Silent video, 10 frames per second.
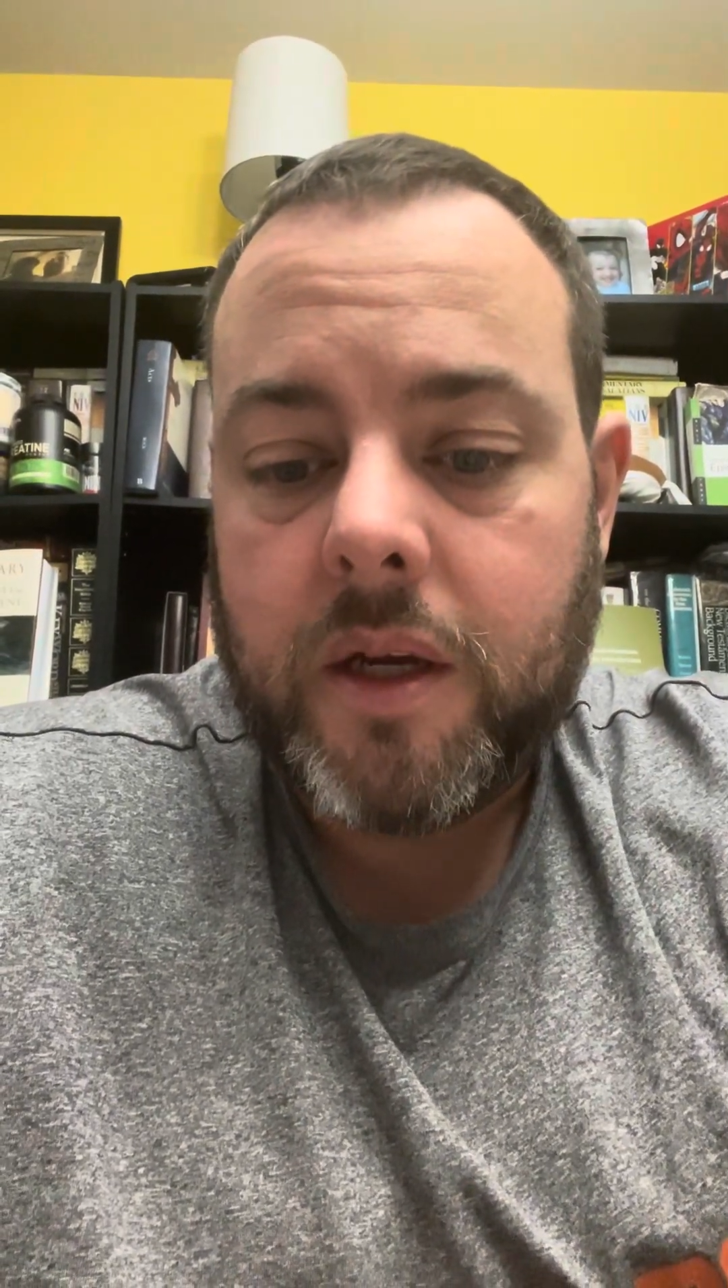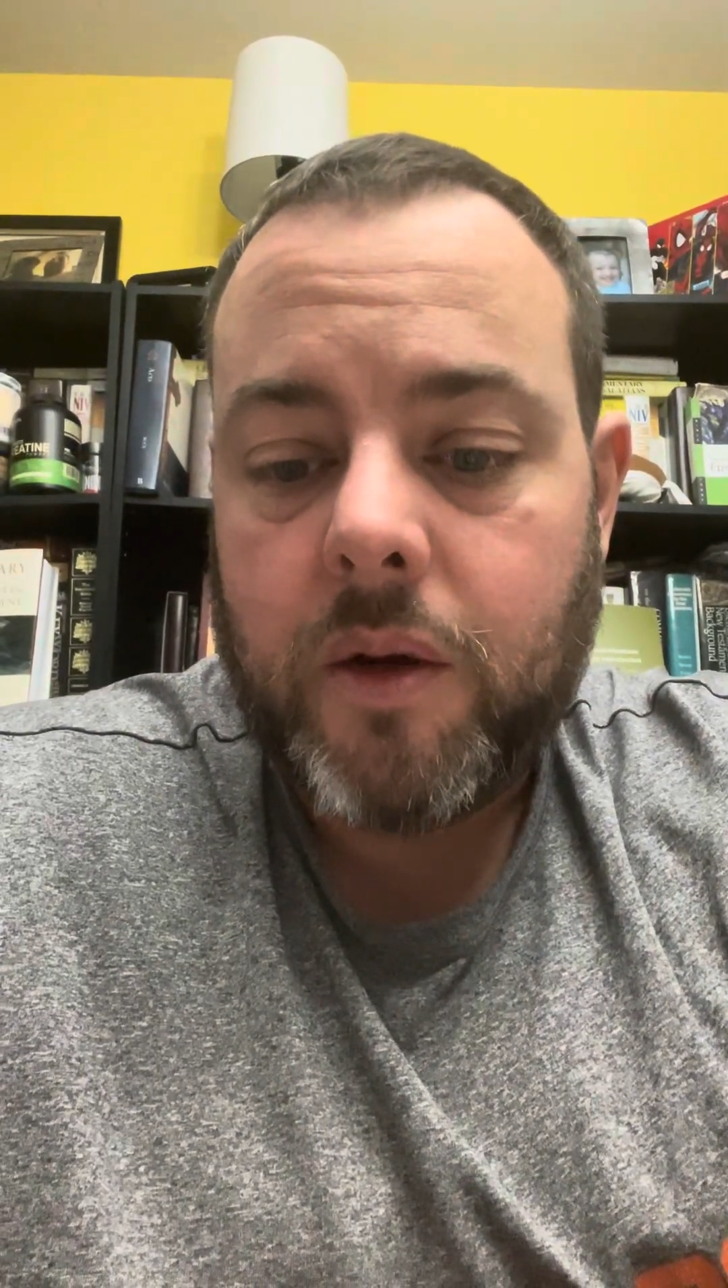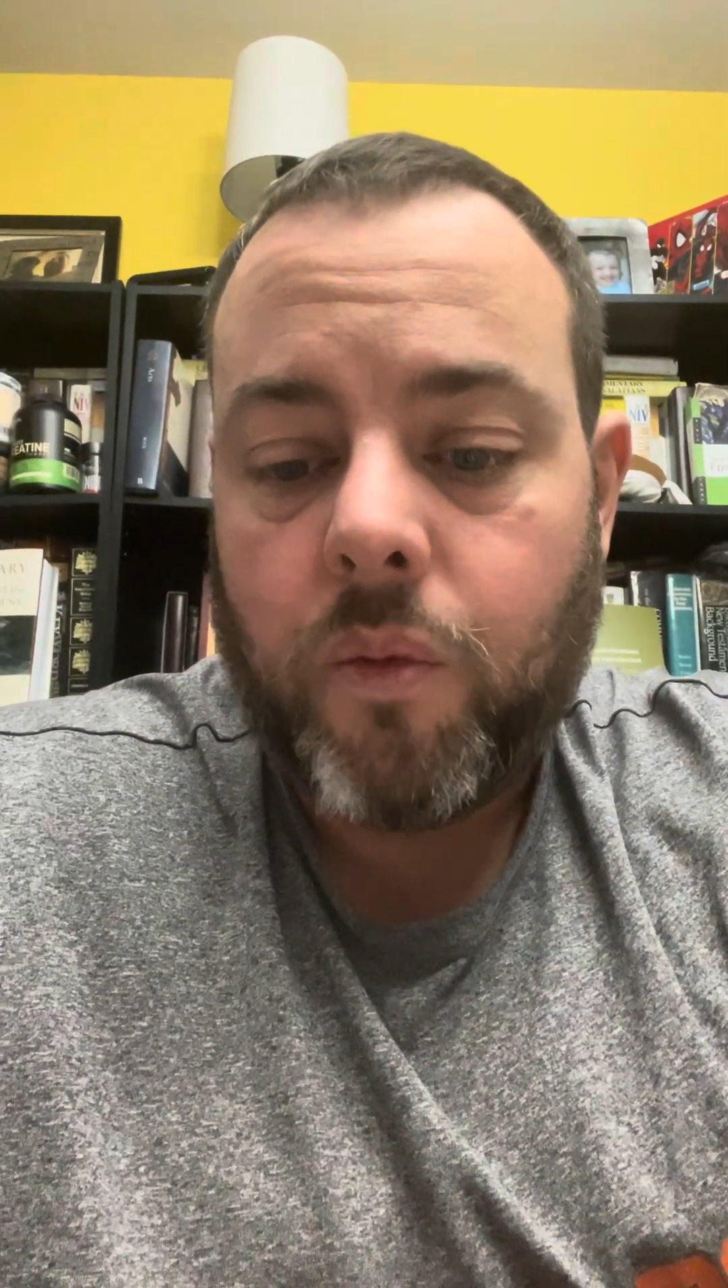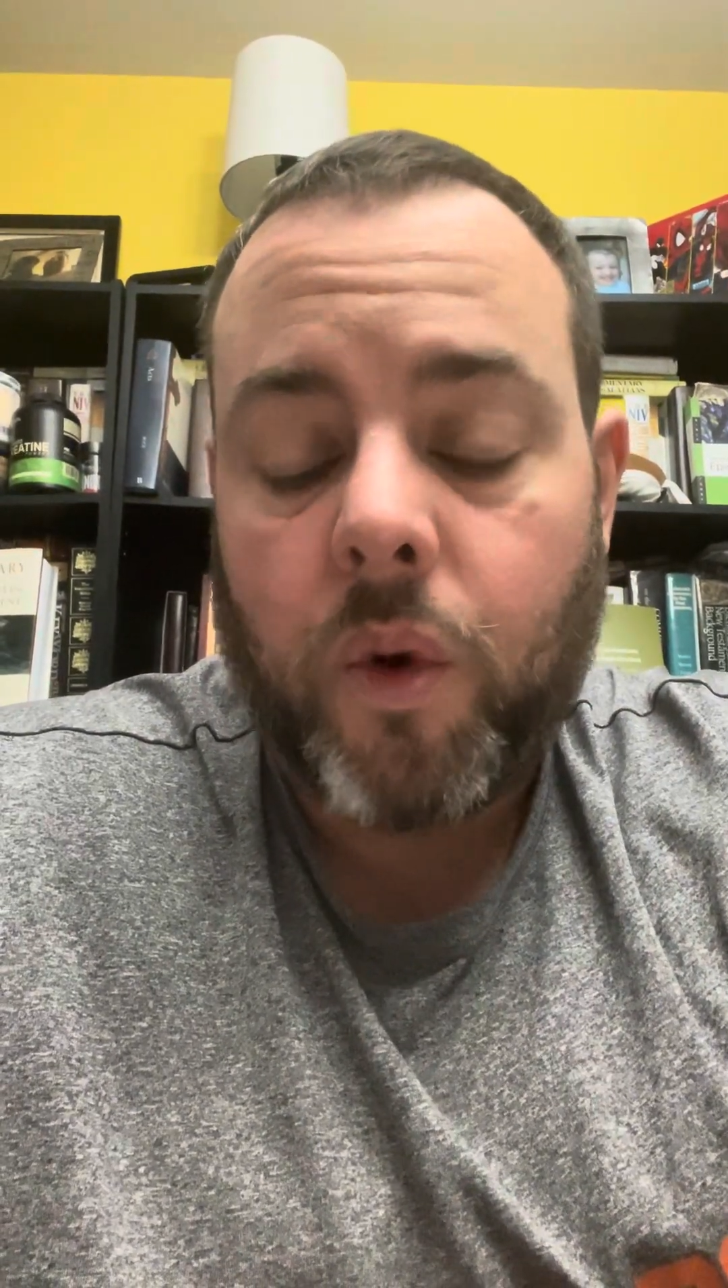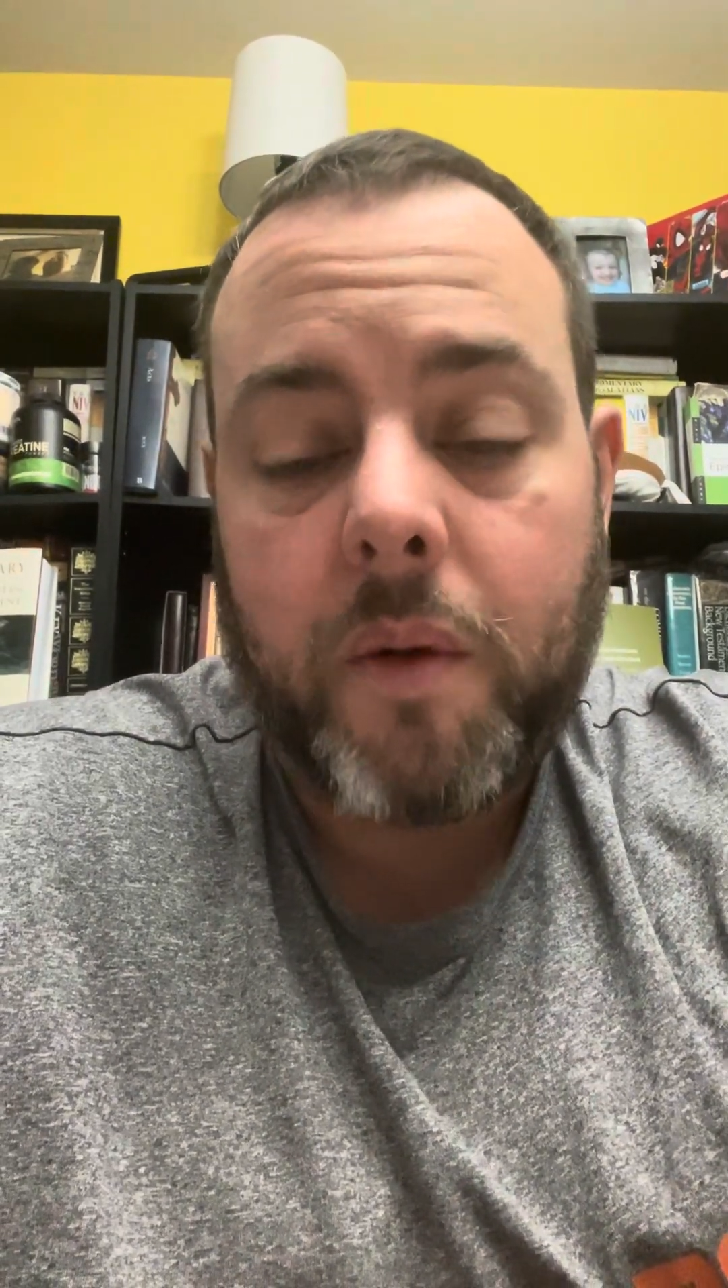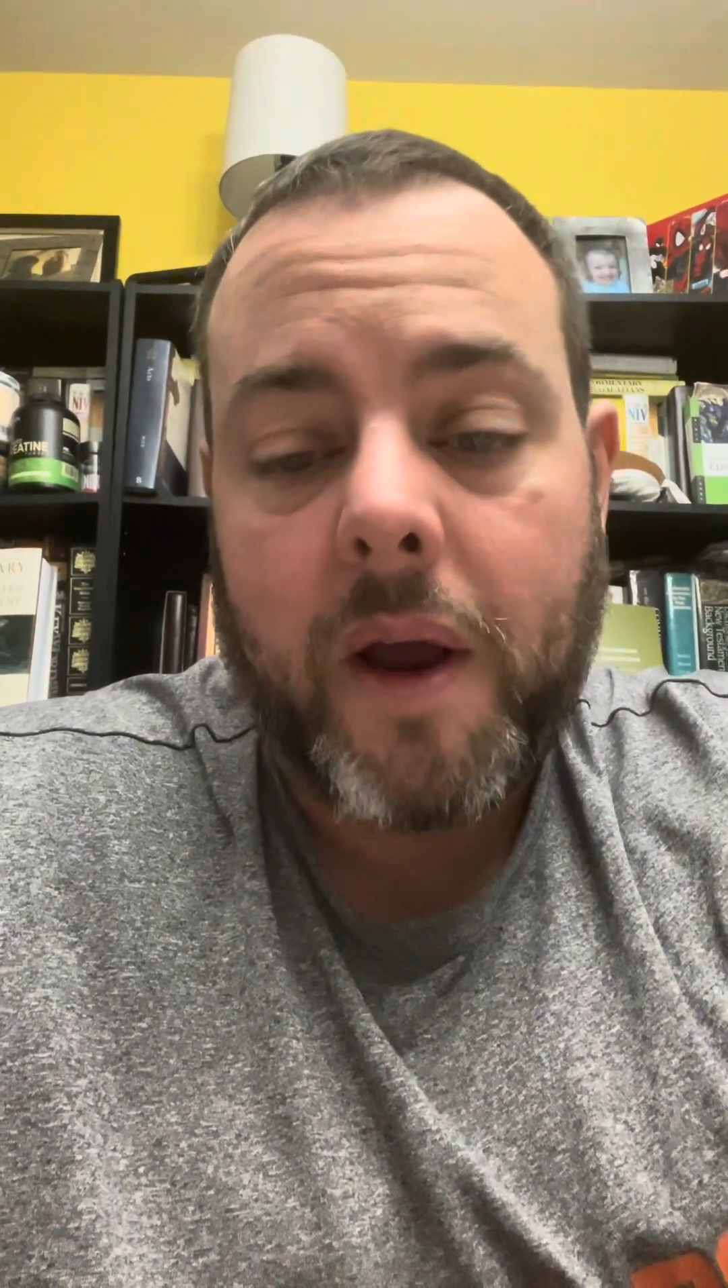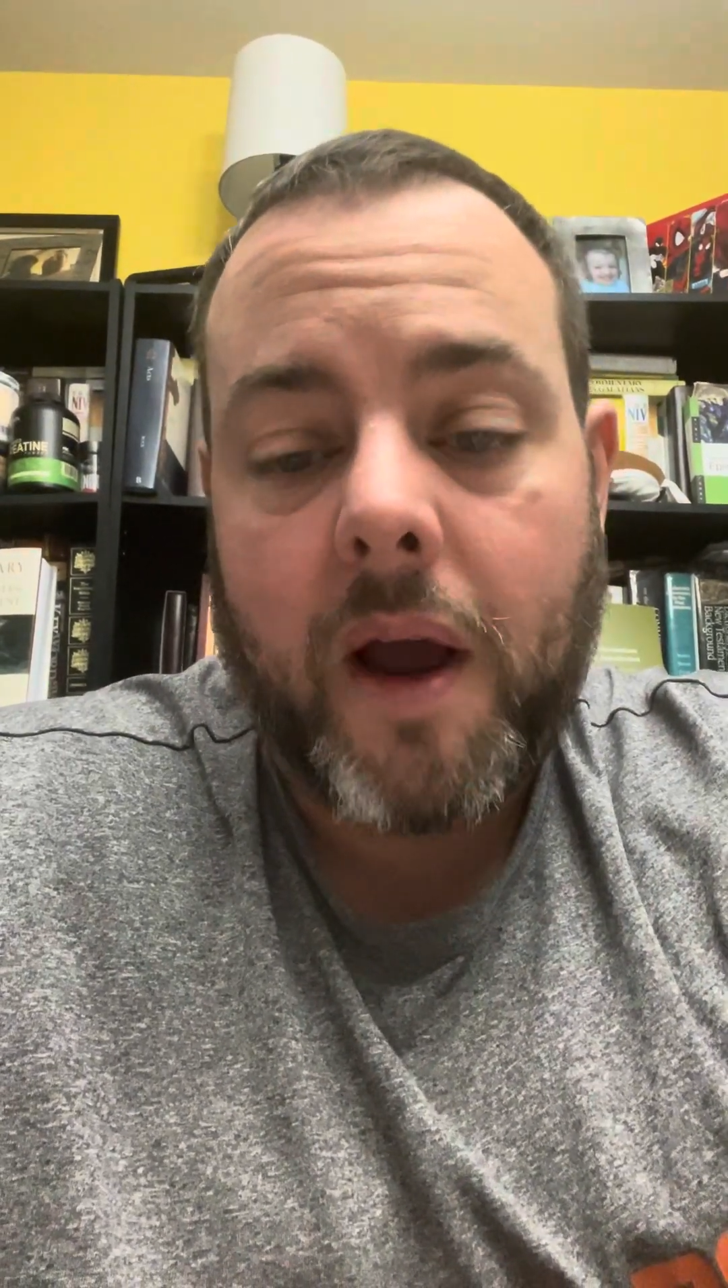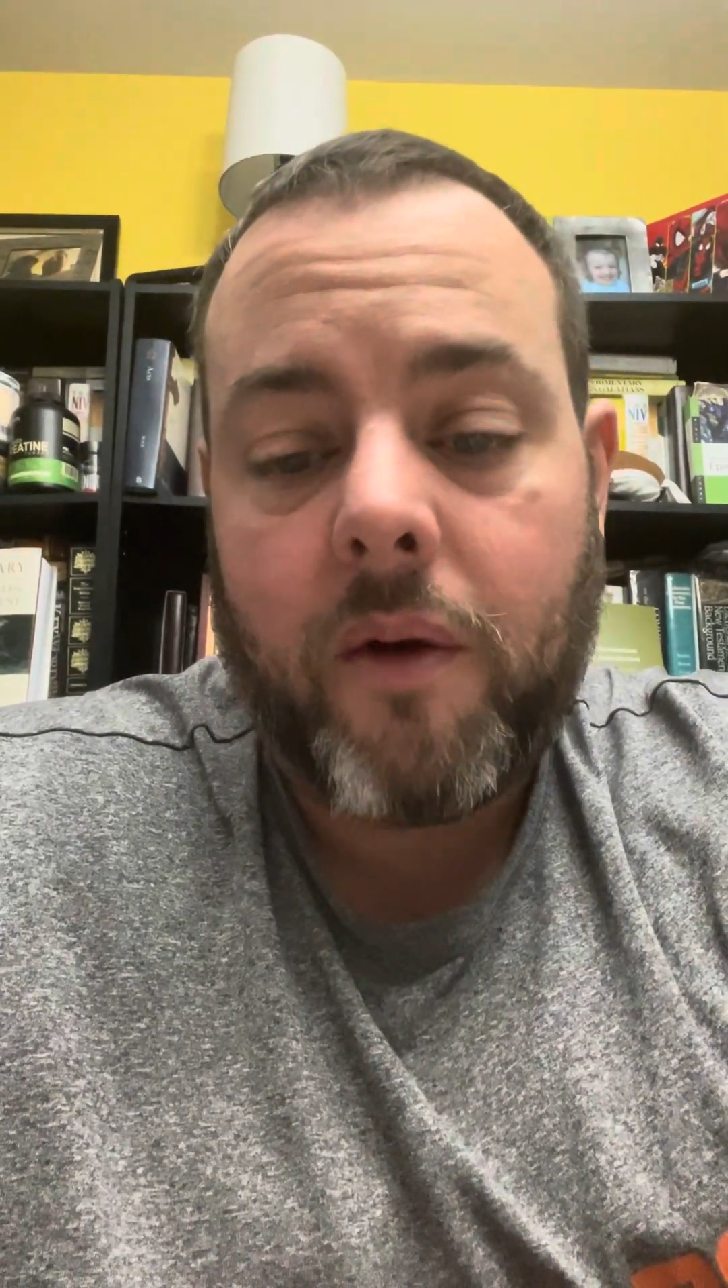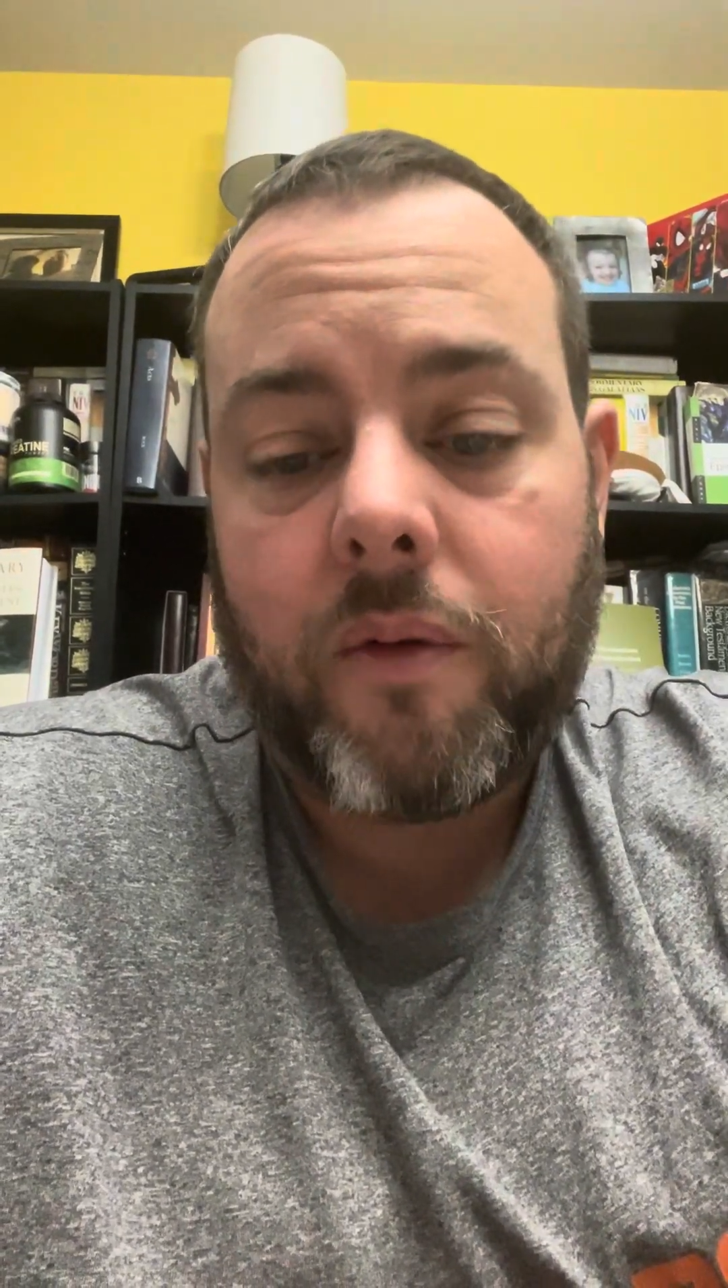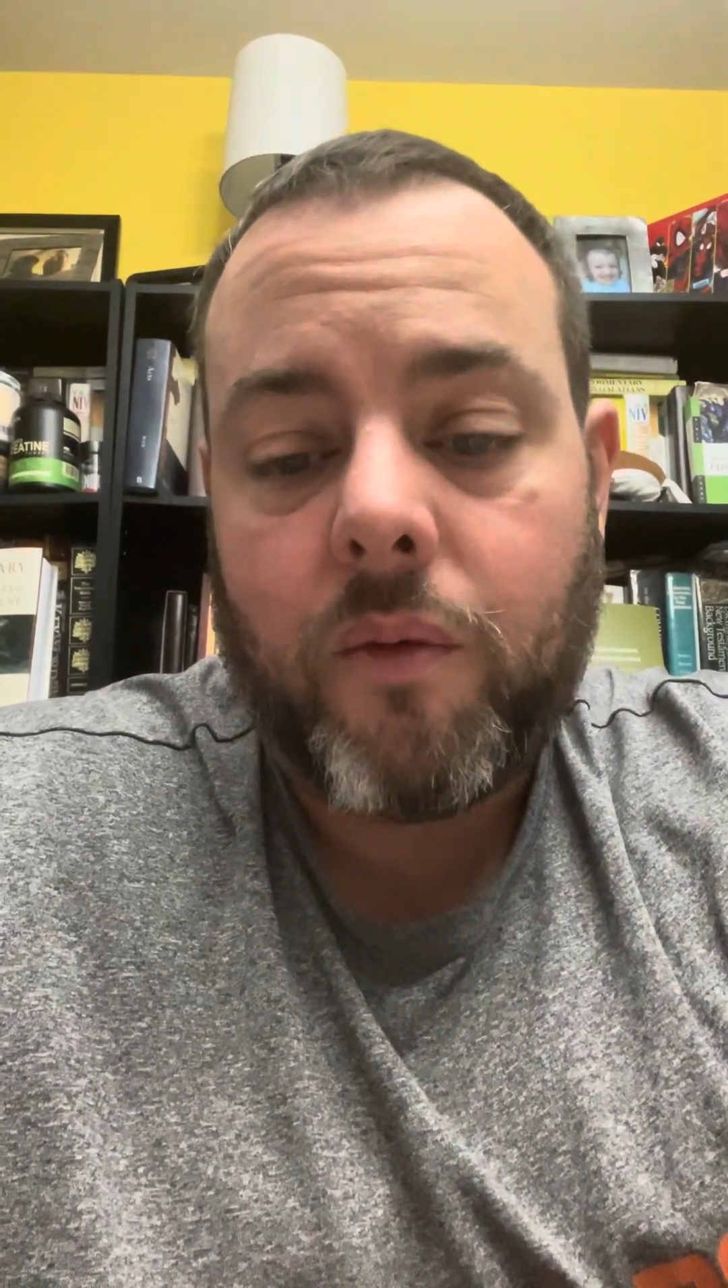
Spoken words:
What about